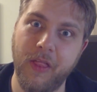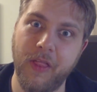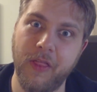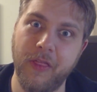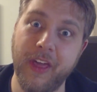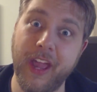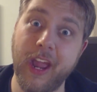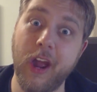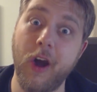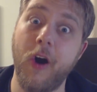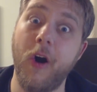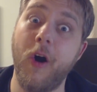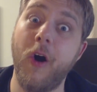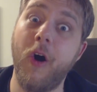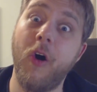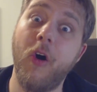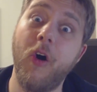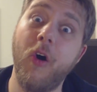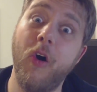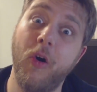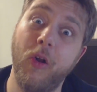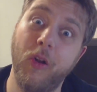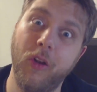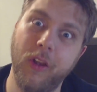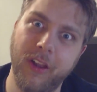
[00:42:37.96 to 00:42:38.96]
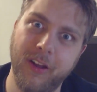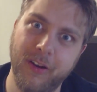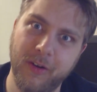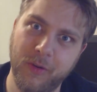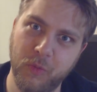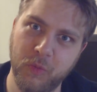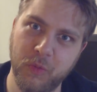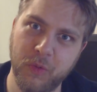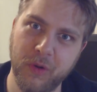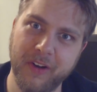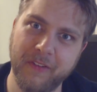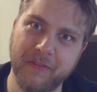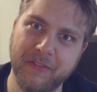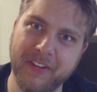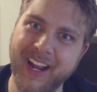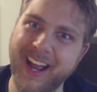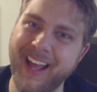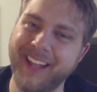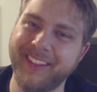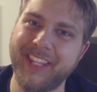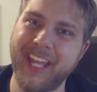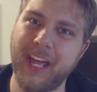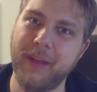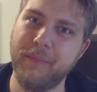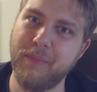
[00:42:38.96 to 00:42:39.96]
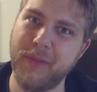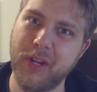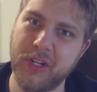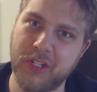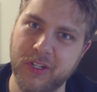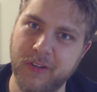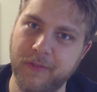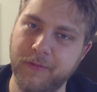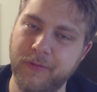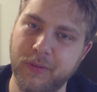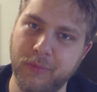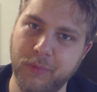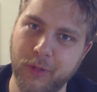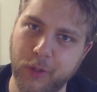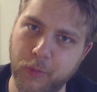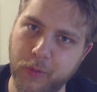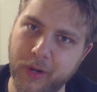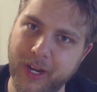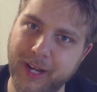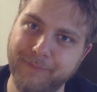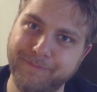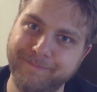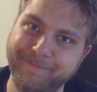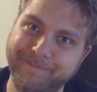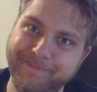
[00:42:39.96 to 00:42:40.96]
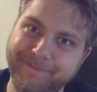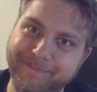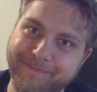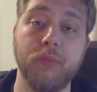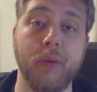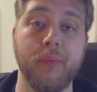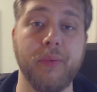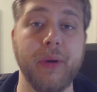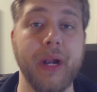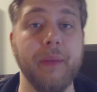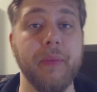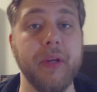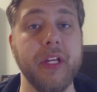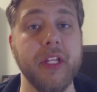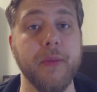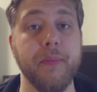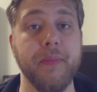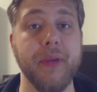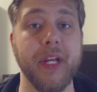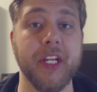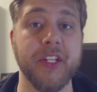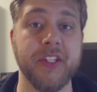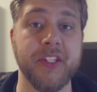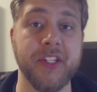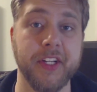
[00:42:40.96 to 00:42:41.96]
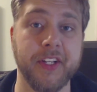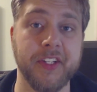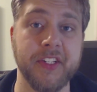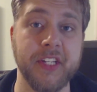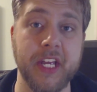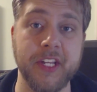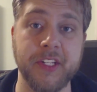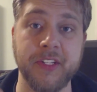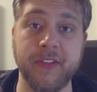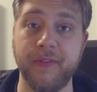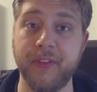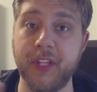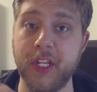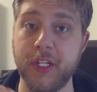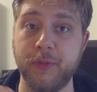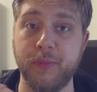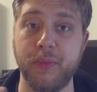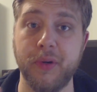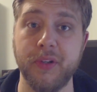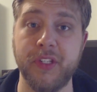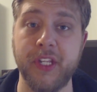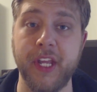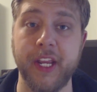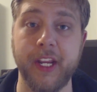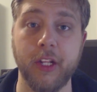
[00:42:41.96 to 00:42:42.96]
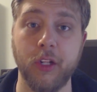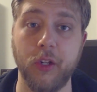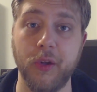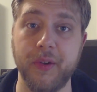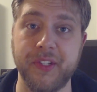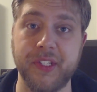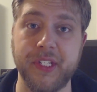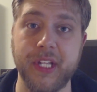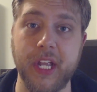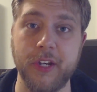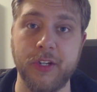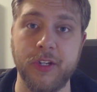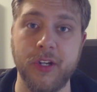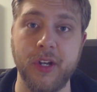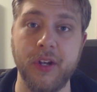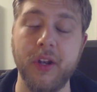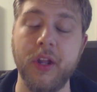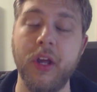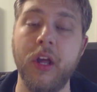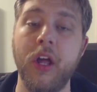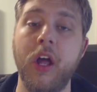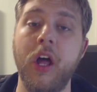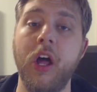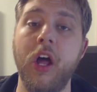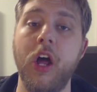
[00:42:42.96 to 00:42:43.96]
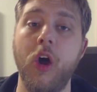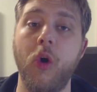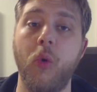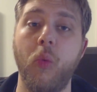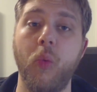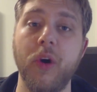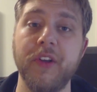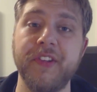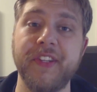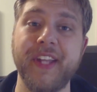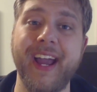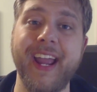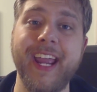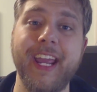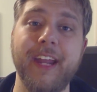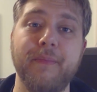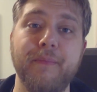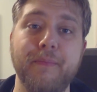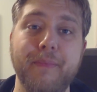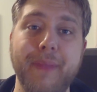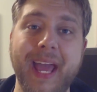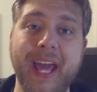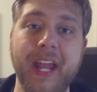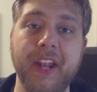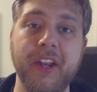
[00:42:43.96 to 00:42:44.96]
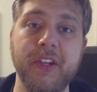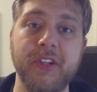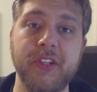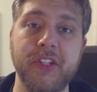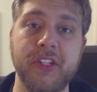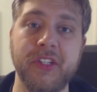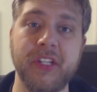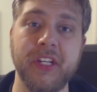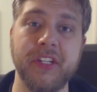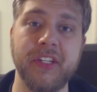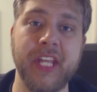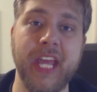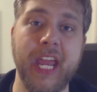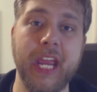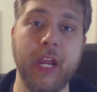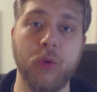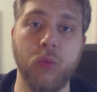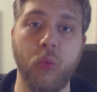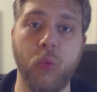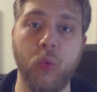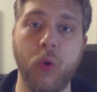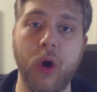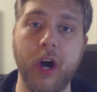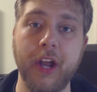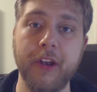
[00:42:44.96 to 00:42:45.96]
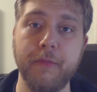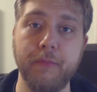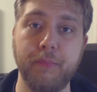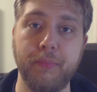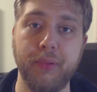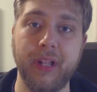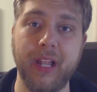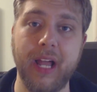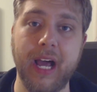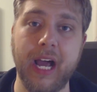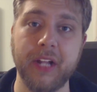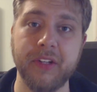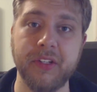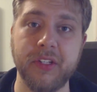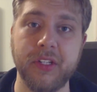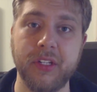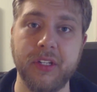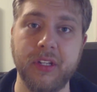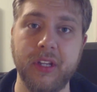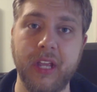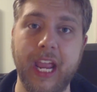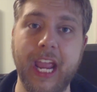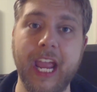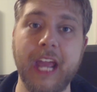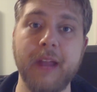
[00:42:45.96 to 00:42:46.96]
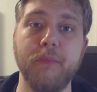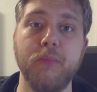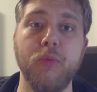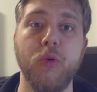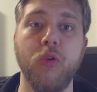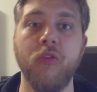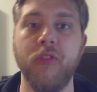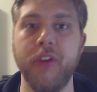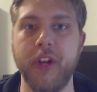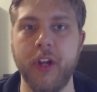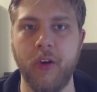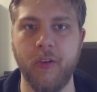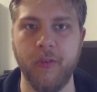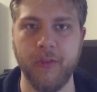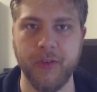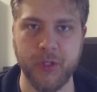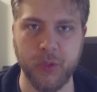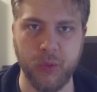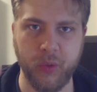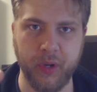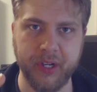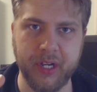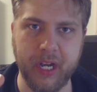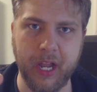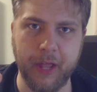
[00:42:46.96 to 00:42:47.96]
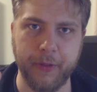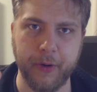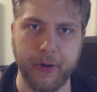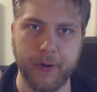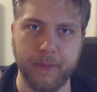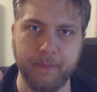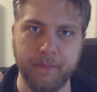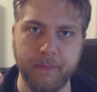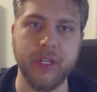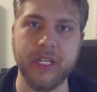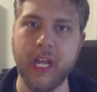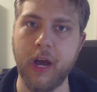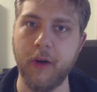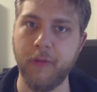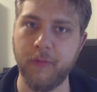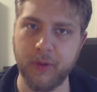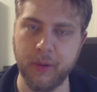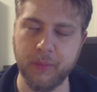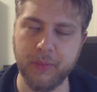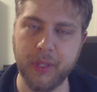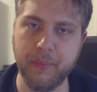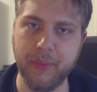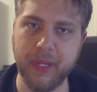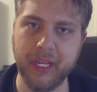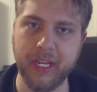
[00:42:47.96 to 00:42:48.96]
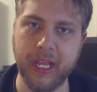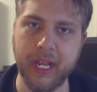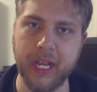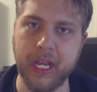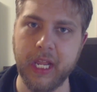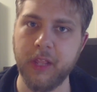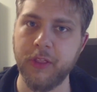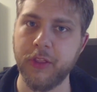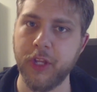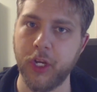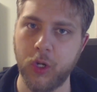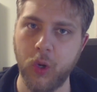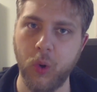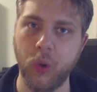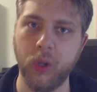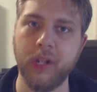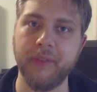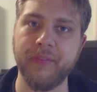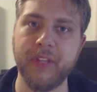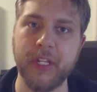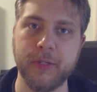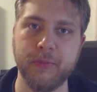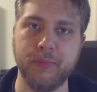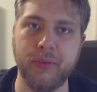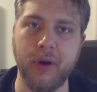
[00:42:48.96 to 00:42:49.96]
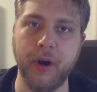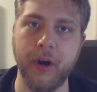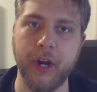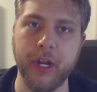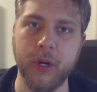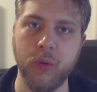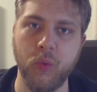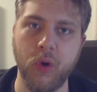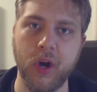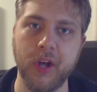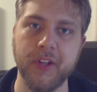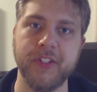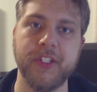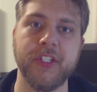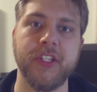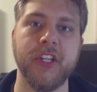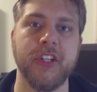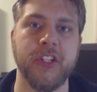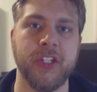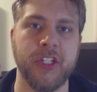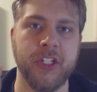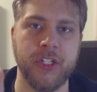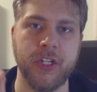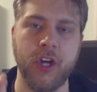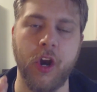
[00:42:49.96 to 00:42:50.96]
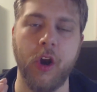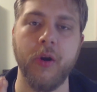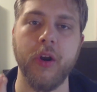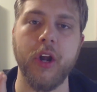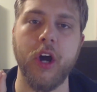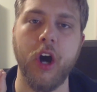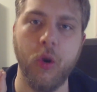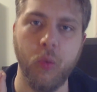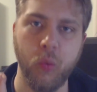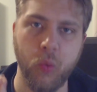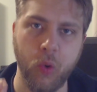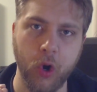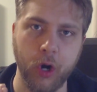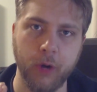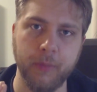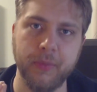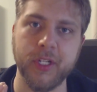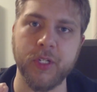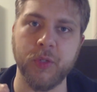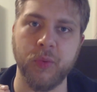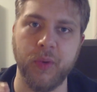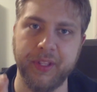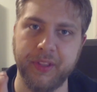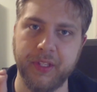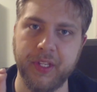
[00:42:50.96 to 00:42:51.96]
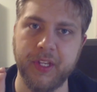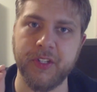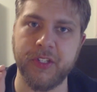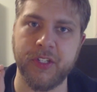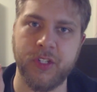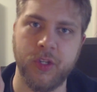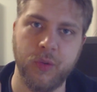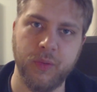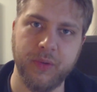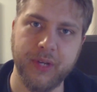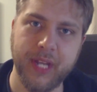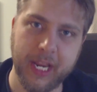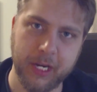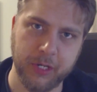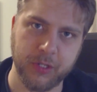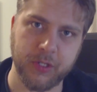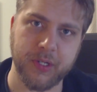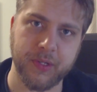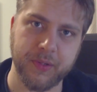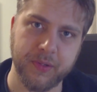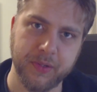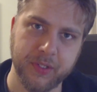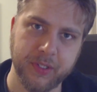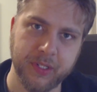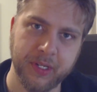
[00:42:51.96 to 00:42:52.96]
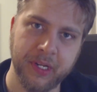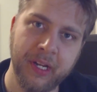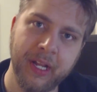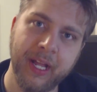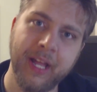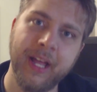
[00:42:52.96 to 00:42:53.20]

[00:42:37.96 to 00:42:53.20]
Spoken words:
they all would have got that mission from Luna. But probably the biggest success of this particular session was I had managed to take one plot and move it over to another. Now, from the beginning, the goal of this party was to start a war between these two nations,